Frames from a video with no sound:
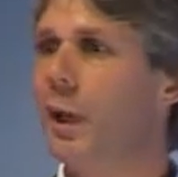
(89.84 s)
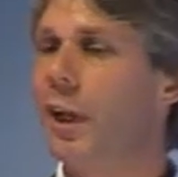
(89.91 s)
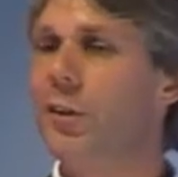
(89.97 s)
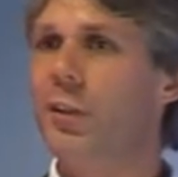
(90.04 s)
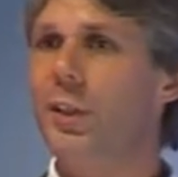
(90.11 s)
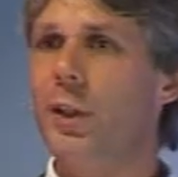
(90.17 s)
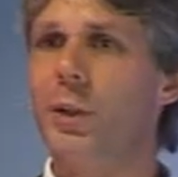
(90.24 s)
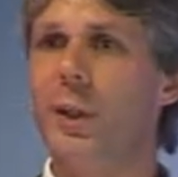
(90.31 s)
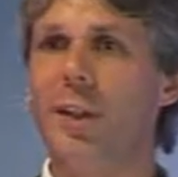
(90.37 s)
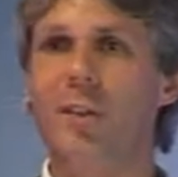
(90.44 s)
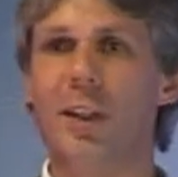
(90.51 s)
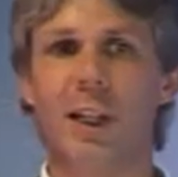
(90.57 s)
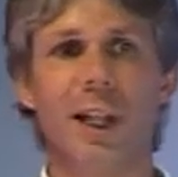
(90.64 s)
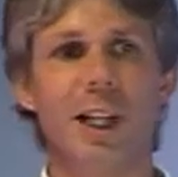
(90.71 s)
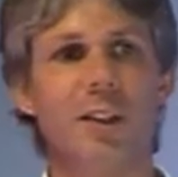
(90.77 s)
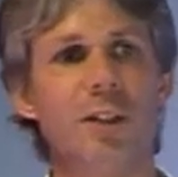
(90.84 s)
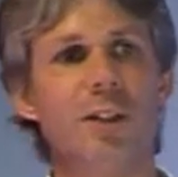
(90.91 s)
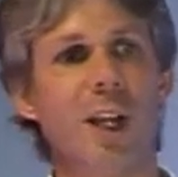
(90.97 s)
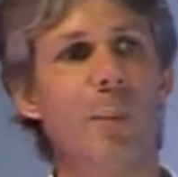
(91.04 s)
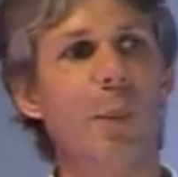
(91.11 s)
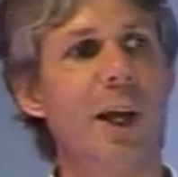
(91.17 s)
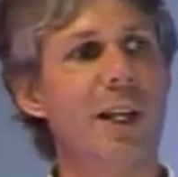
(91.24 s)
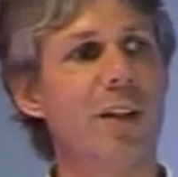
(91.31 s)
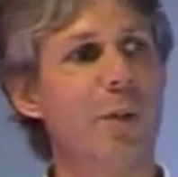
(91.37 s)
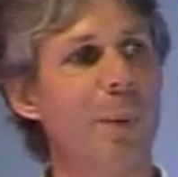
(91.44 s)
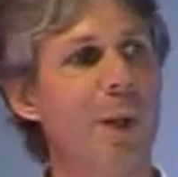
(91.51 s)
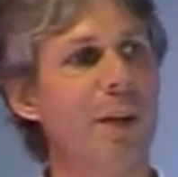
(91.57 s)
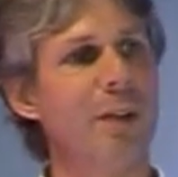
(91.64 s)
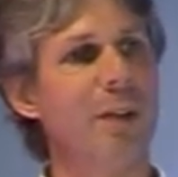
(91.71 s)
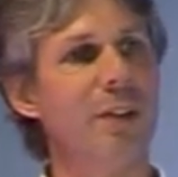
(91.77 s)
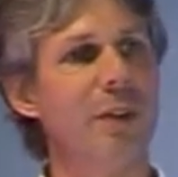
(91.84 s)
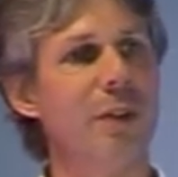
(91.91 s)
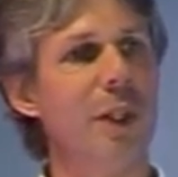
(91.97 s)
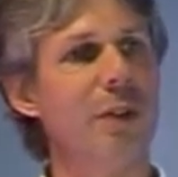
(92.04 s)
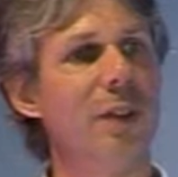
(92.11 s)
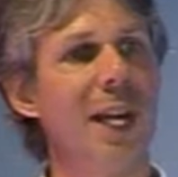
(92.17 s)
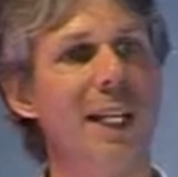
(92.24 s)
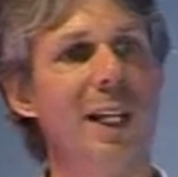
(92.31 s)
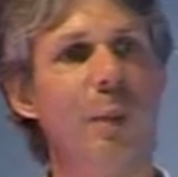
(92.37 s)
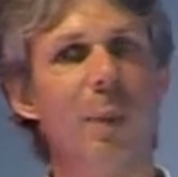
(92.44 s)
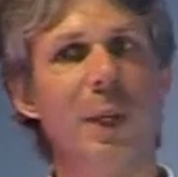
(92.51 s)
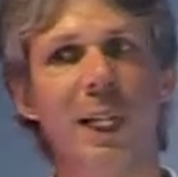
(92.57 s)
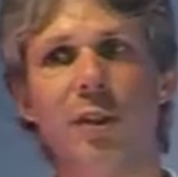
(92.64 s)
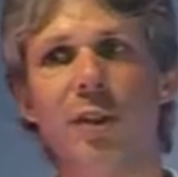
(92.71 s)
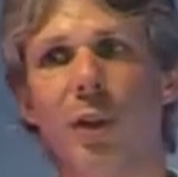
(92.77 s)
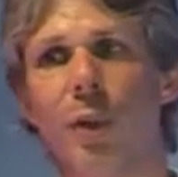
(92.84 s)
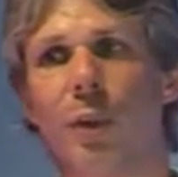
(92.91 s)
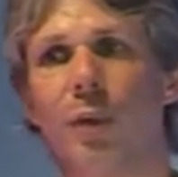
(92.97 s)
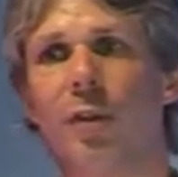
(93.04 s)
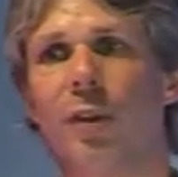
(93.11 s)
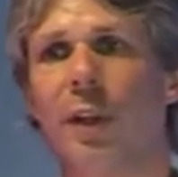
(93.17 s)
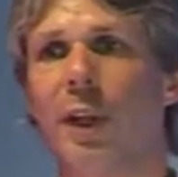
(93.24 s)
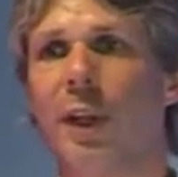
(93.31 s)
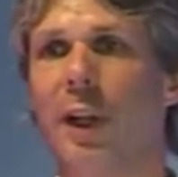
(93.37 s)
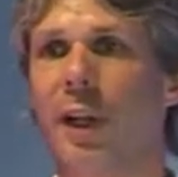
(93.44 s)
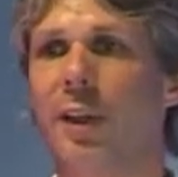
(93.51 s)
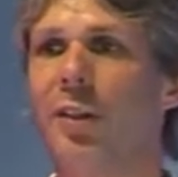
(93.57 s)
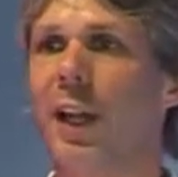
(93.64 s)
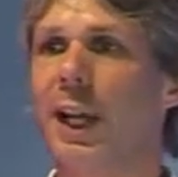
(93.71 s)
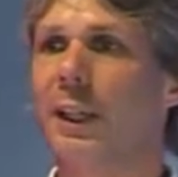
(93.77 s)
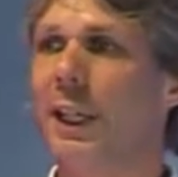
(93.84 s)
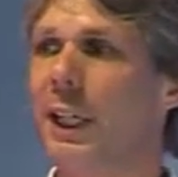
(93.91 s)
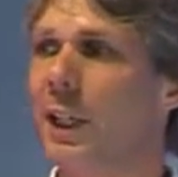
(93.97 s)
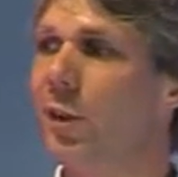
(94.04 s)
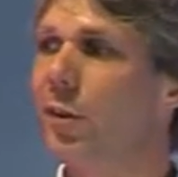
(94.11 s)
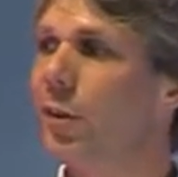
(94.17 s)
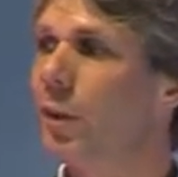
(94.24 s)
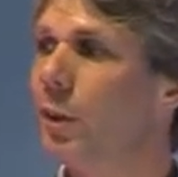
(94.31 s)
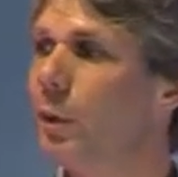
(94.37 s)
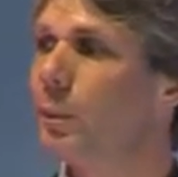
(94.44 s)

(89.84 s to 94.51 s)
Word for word: And to do this, I'd like to share my experiences of using NLP tools and techniques.